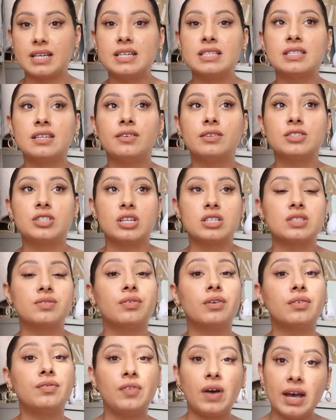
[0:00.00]
Is it just
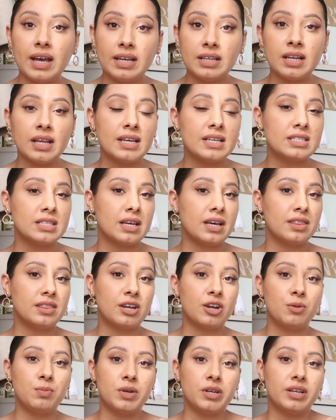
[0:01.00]
for fun? Is it a
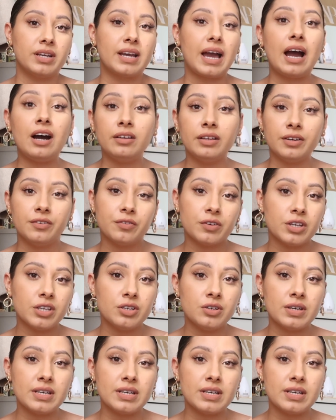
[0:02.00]
therapeutic outlet for you?